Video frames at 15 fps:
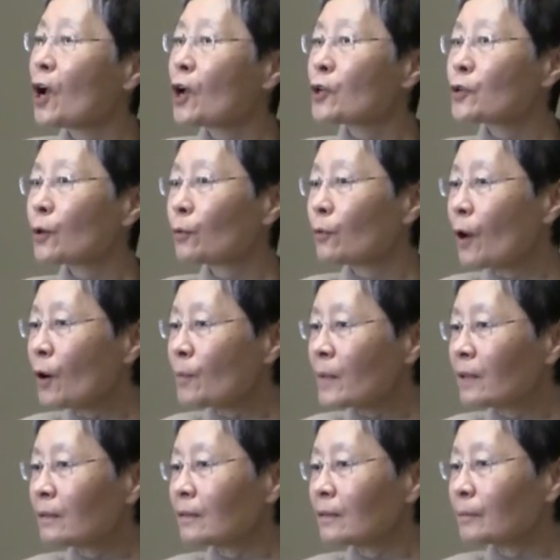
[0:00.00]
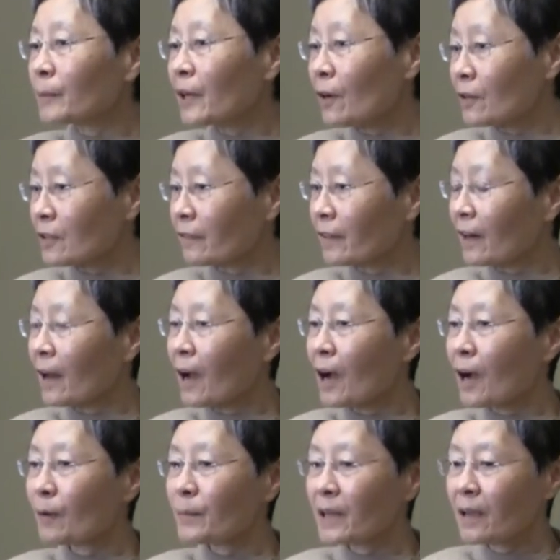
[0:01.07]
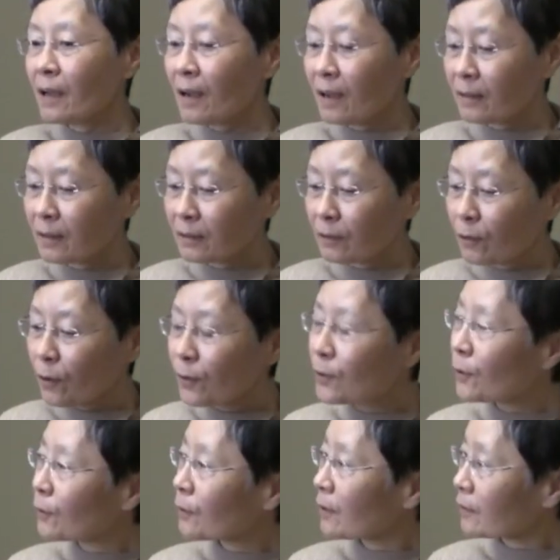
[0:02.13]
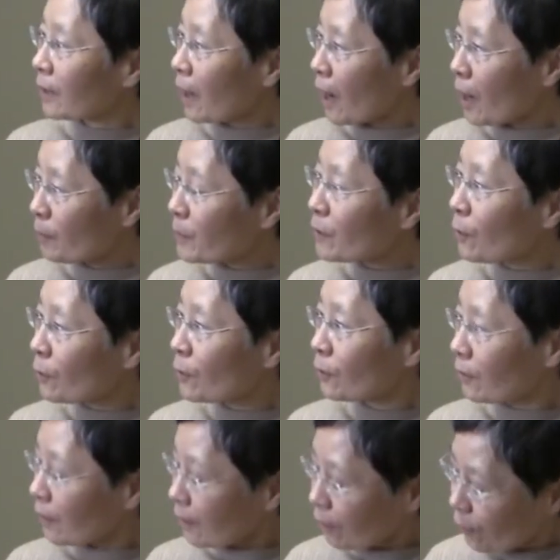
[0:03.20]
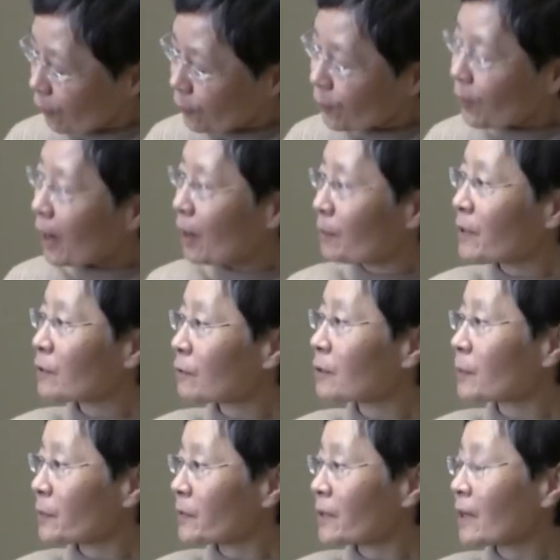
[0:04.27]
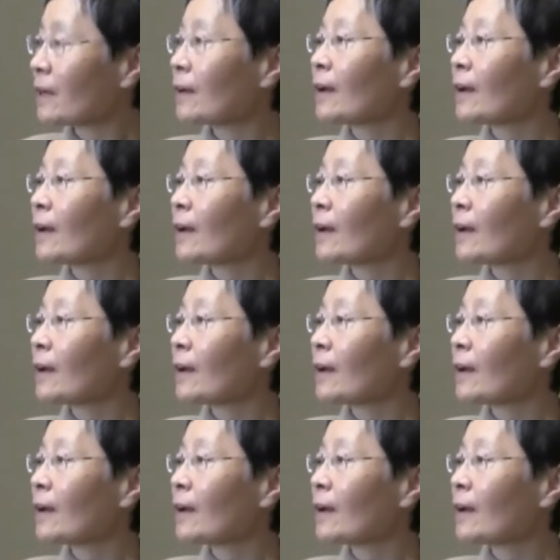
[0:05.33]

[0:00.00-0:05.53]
So Roman, because of the army, had the local the army local local army groups.